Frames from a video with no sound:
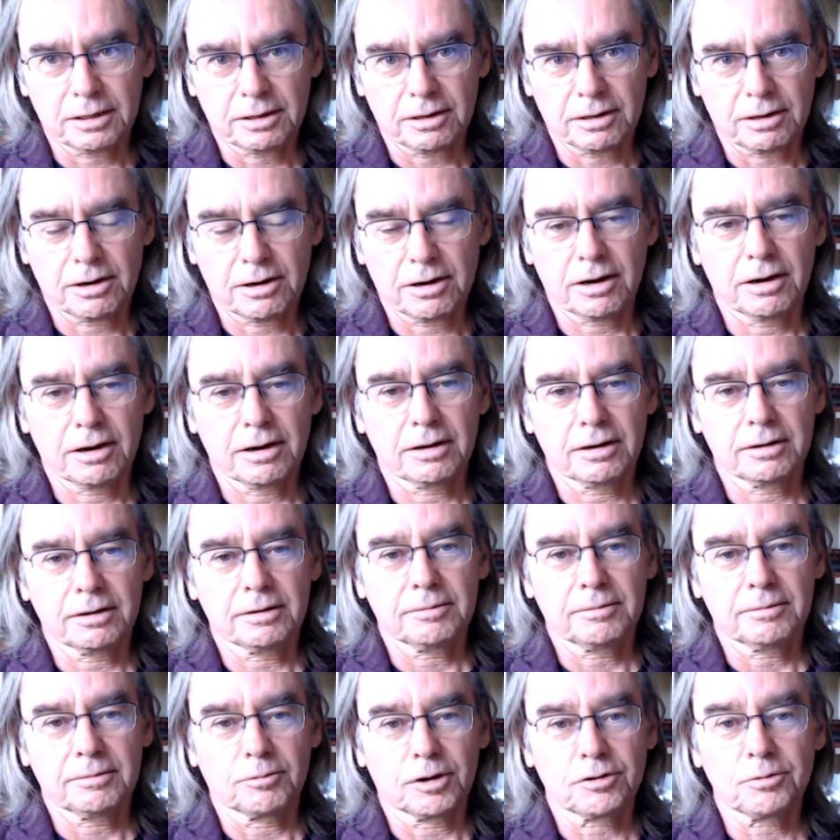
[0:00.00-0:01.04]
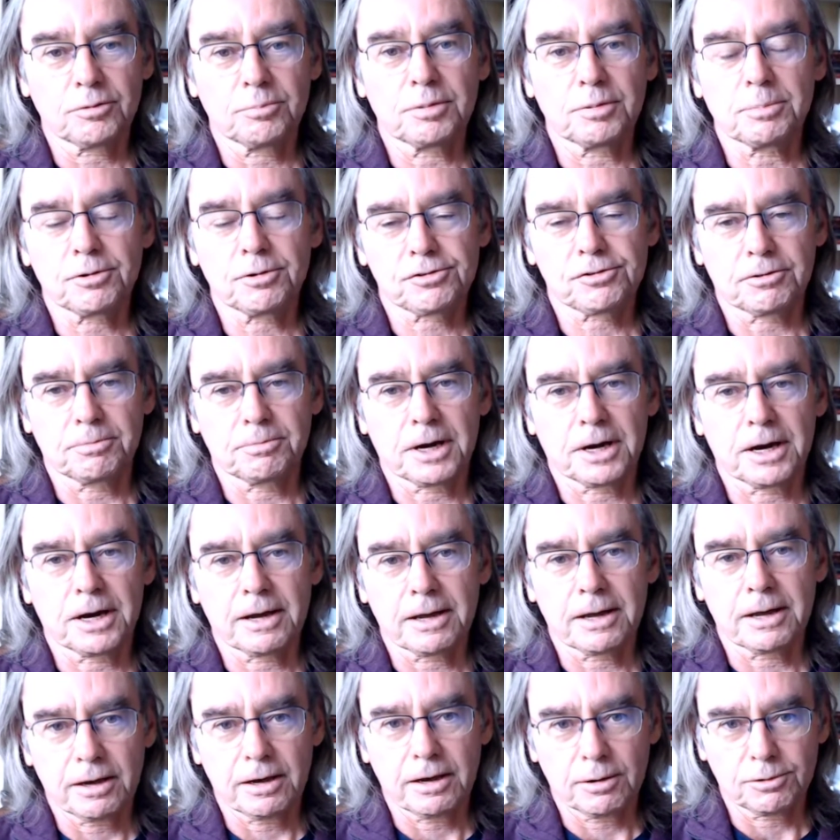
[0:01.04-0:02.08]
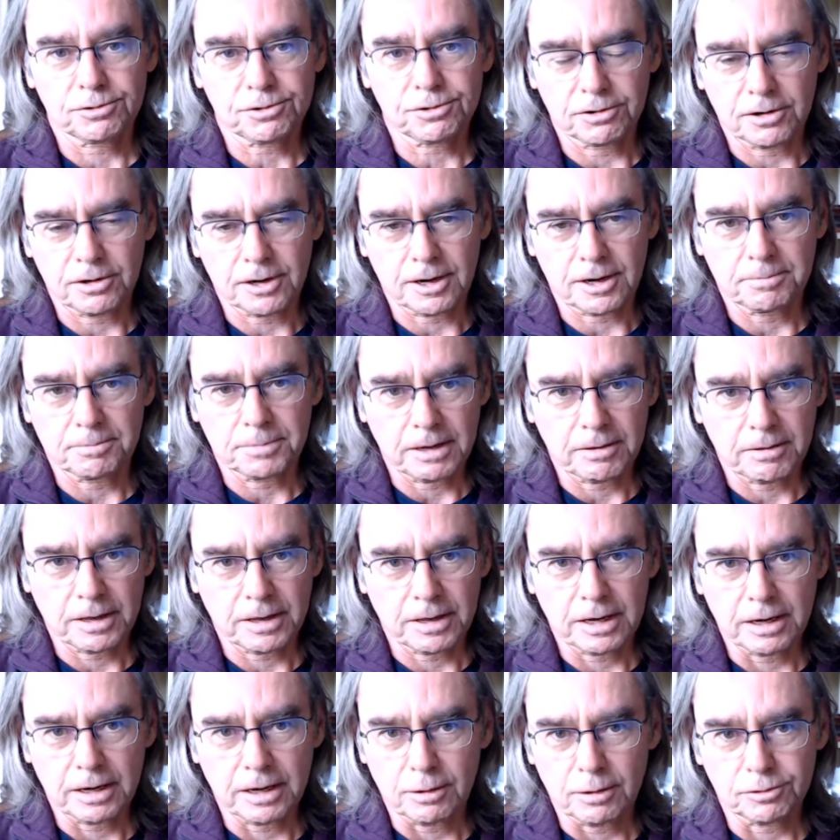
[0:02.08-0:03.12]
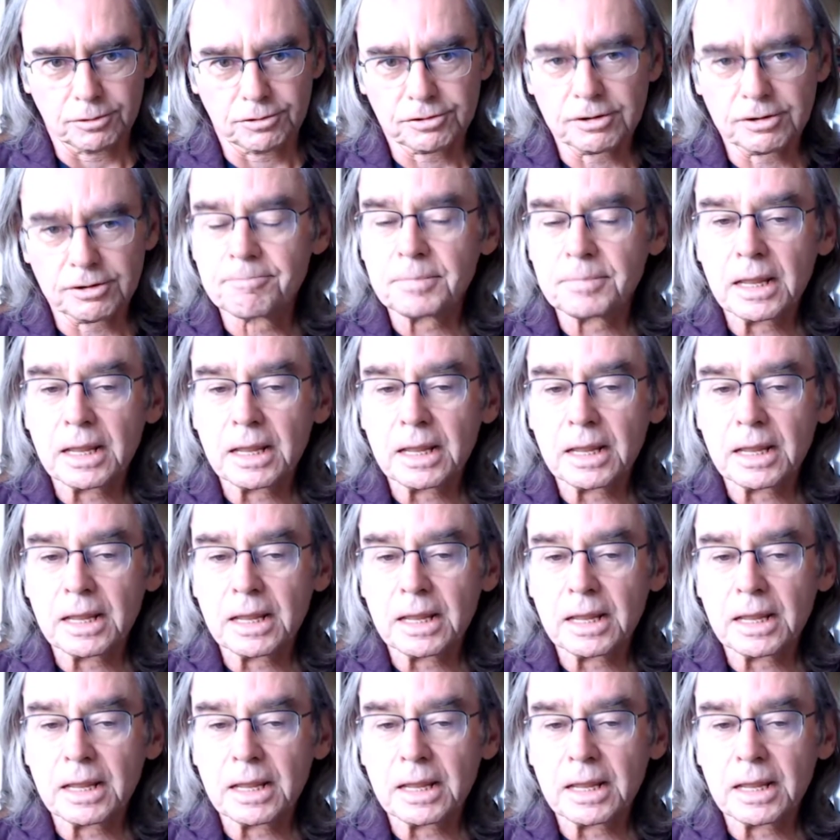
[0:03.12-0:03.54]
on whether people should buy a house or not buy the house.